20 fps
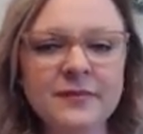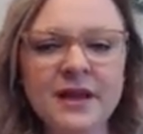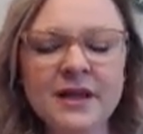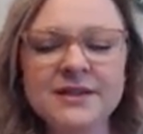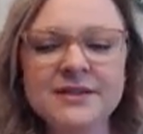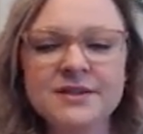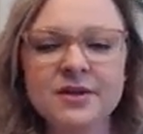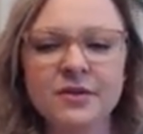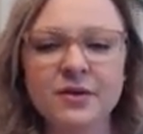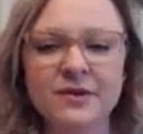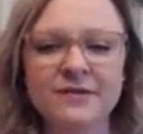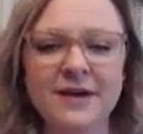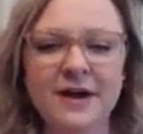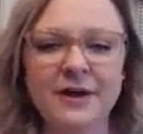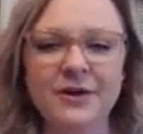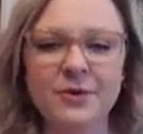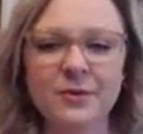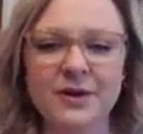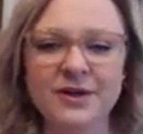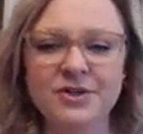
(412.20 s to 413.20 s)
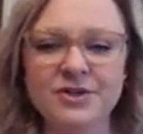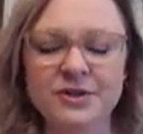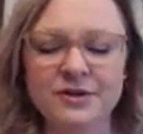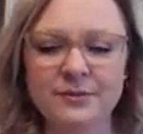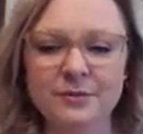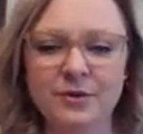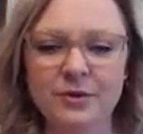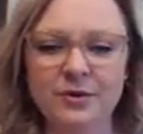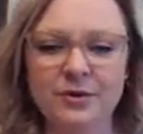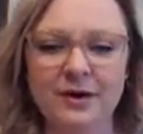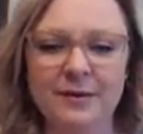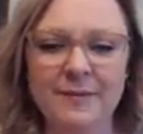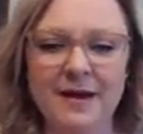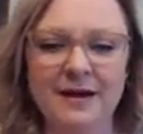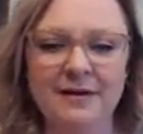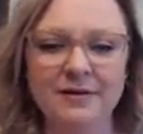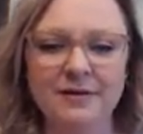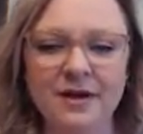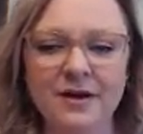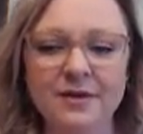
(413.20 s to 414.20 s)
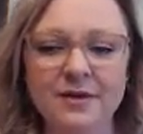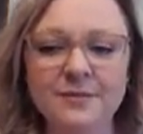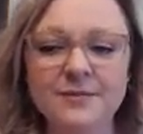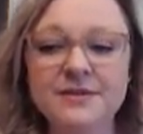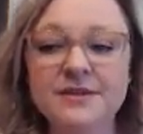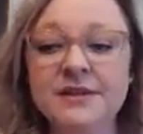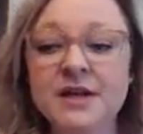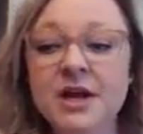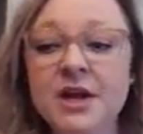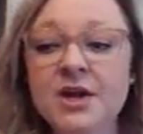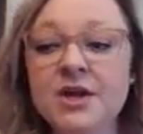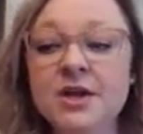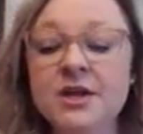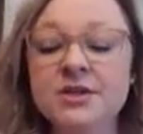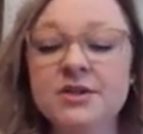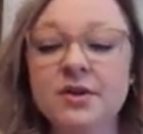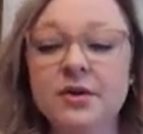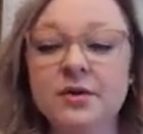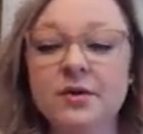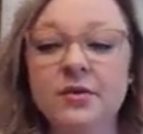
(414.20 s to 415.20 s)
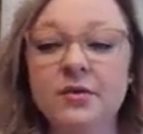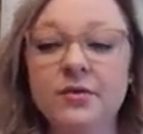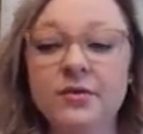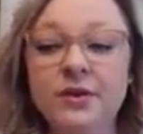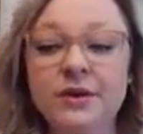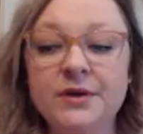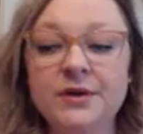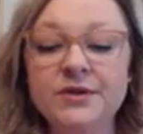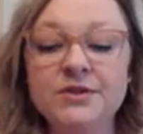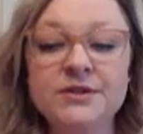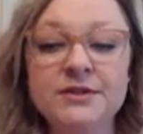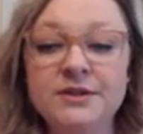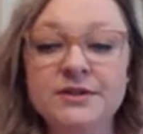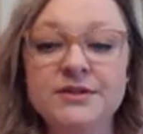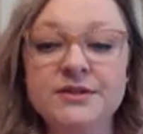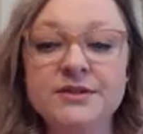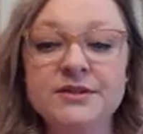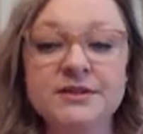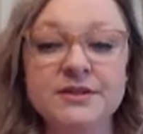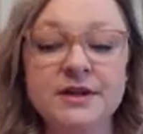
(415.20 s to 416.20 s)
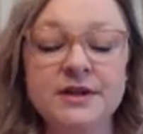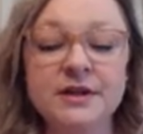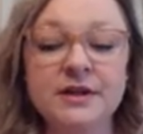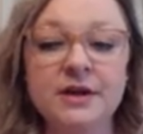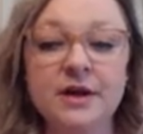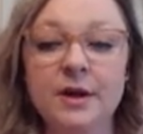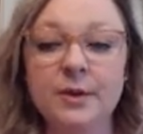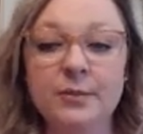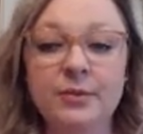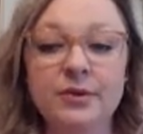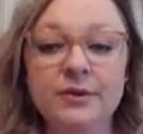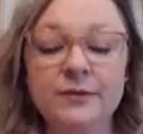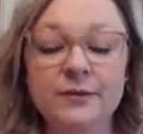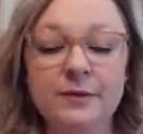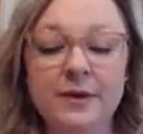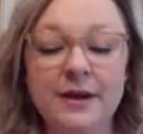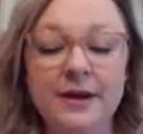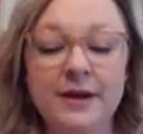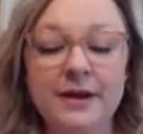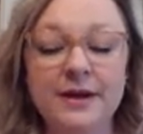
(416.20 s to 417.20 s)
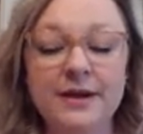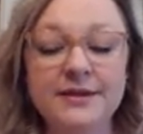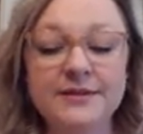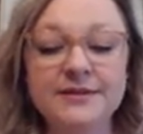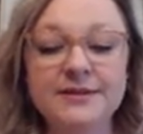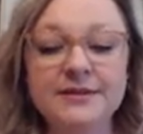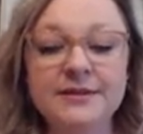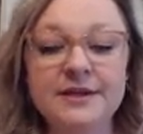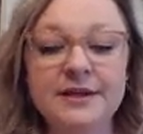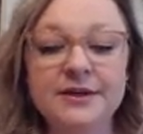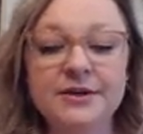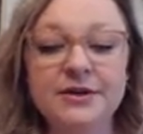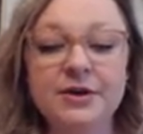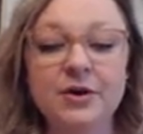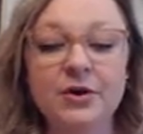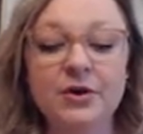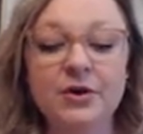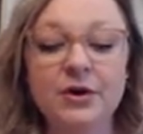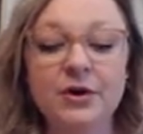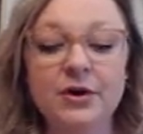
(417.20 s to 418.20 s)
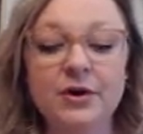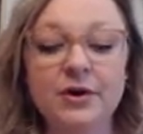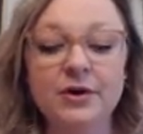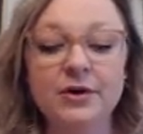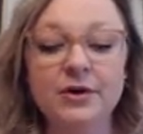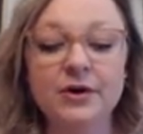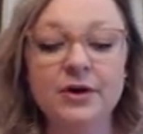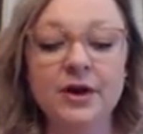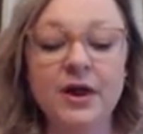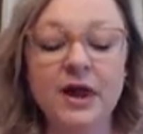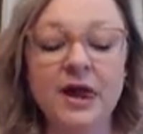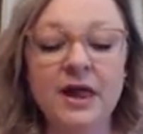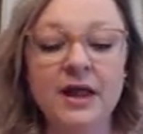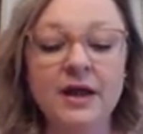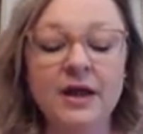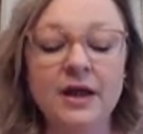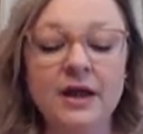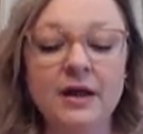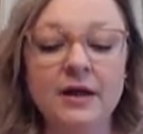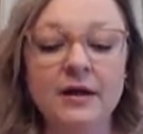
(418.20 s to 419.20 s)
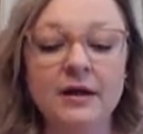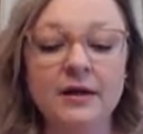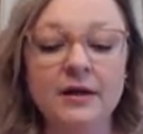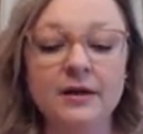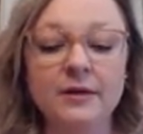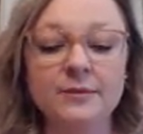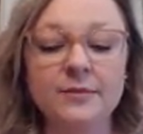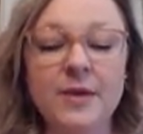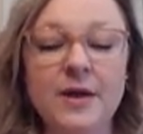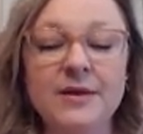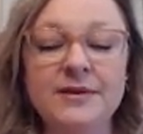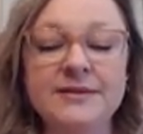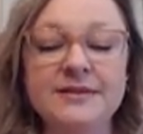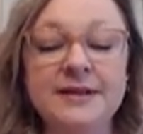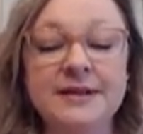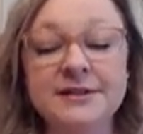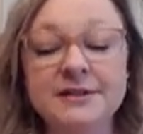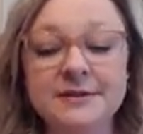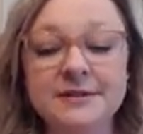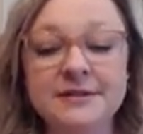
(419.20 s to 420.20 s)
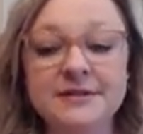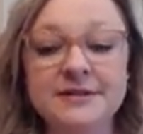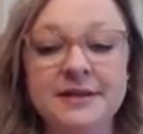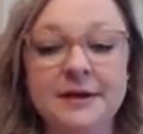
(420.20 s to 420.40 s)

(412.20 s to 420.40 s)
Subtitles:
so evaluation of program outcomes. So this is done a couple of ways. There are assessments